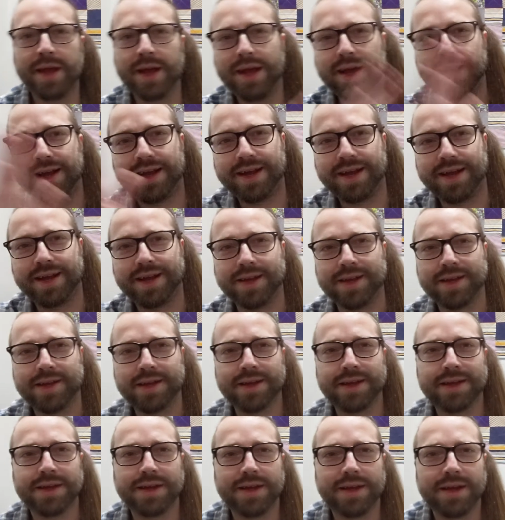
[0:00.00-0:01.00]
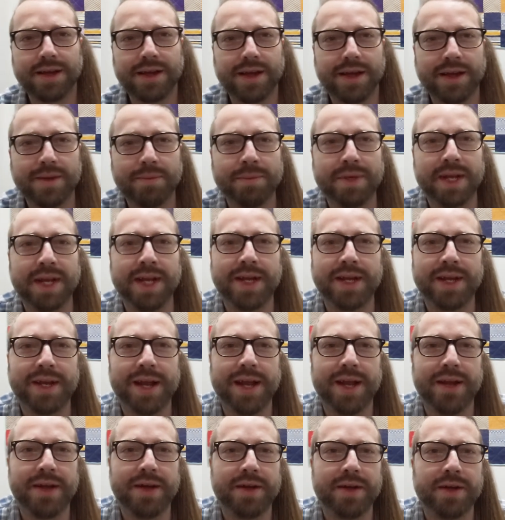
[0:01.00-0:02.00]
Hi, I'm Ned
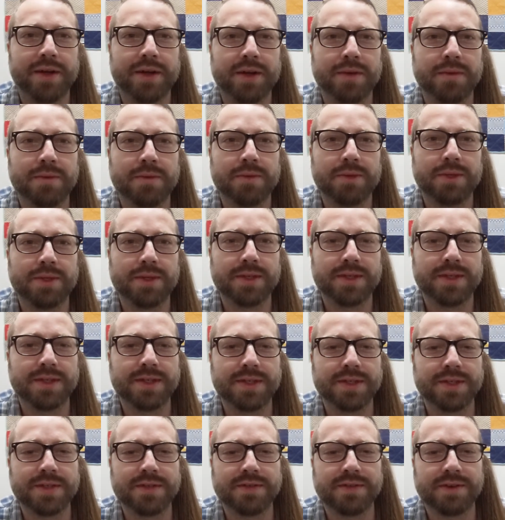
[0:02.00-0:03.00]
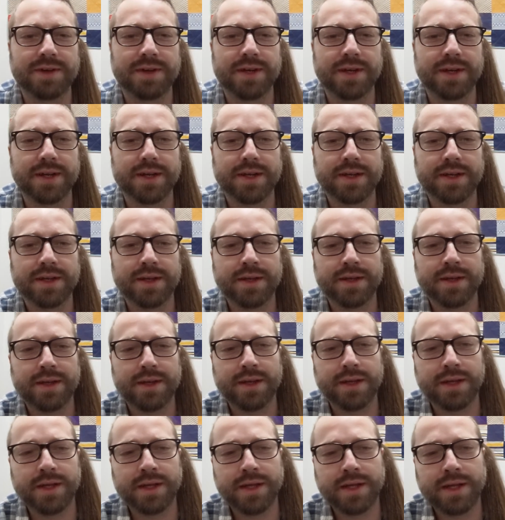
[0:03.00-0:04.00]
Ned Nerb, the schizophrenic.
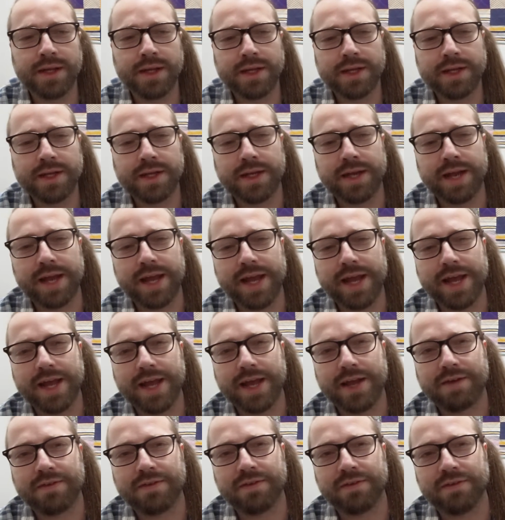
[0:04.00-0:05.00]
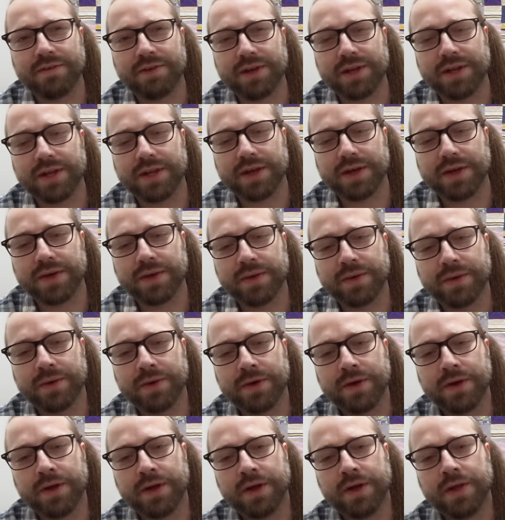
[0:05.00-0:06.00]
Today I have a video.
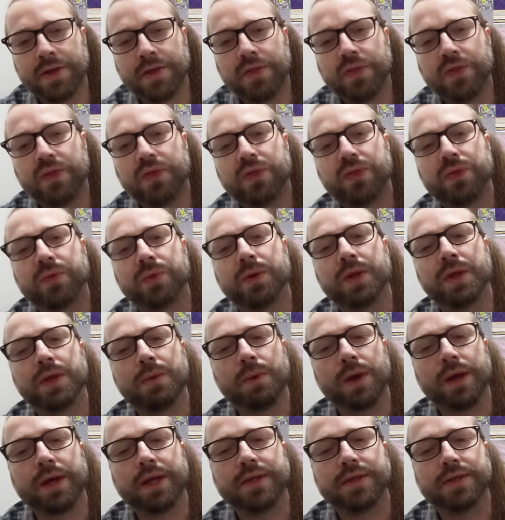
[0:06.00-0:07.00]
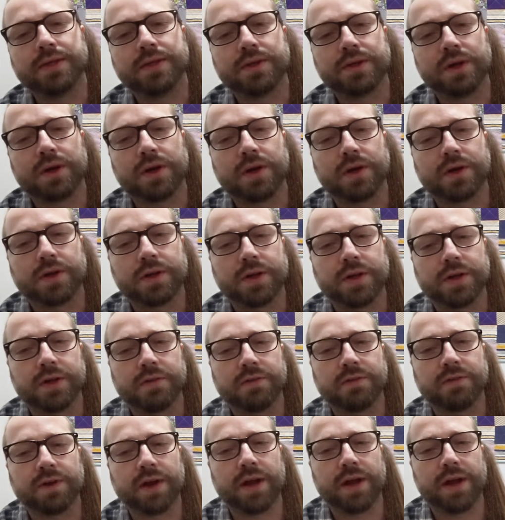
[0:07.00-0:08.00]
Three ways to talk to your
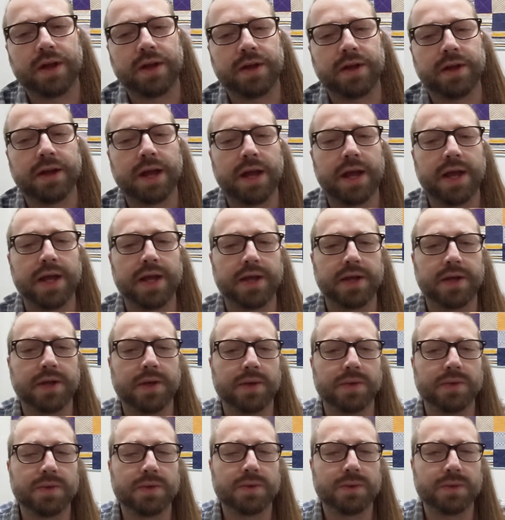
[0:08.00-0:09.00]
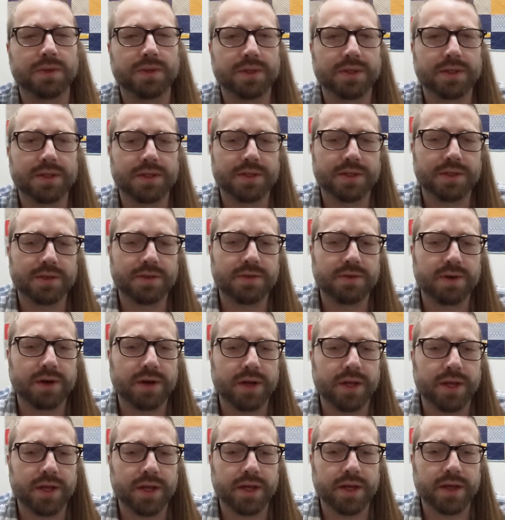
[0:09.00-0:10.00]
friend diagnosed with
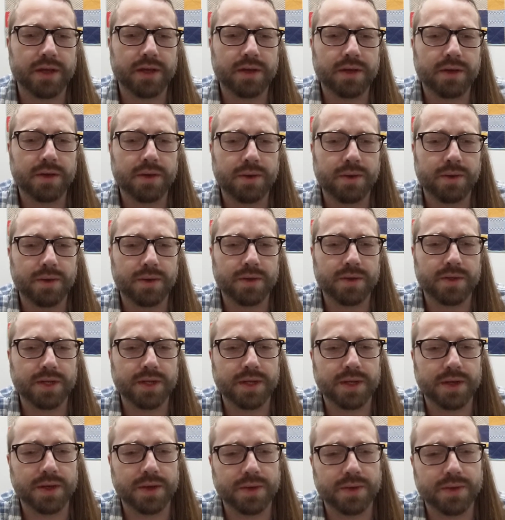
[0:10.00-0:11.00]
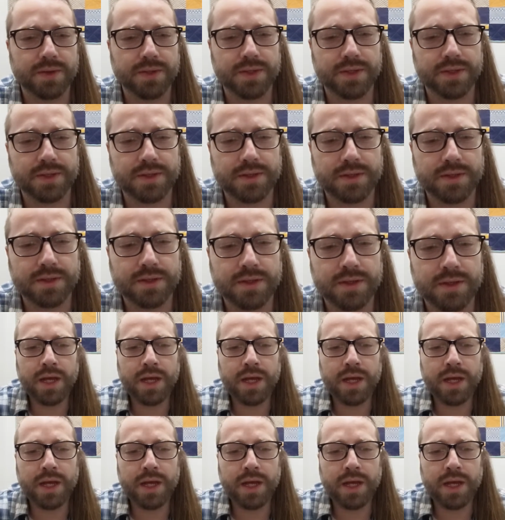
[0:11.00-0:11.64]
schizophrenia or psychosis.